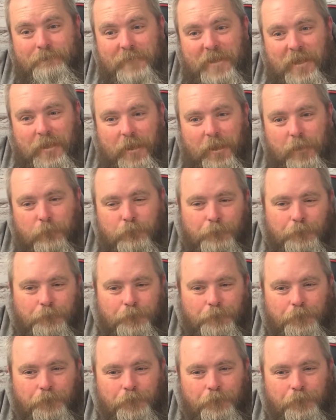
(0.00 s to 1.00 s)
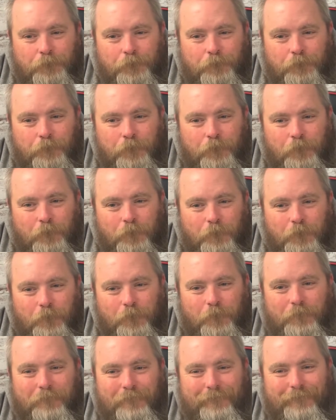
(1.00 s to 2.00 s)

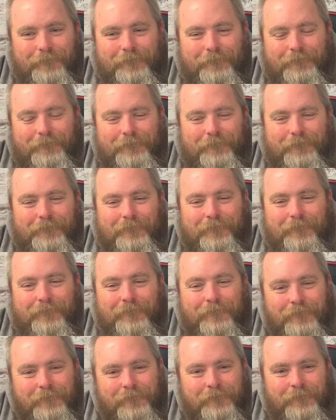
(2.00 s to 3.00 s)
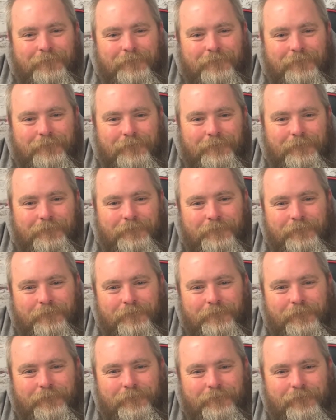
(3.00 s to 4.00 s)

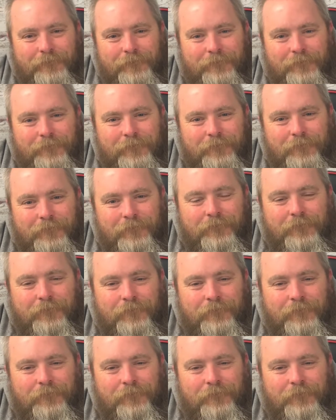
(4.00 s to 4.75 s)
(silent)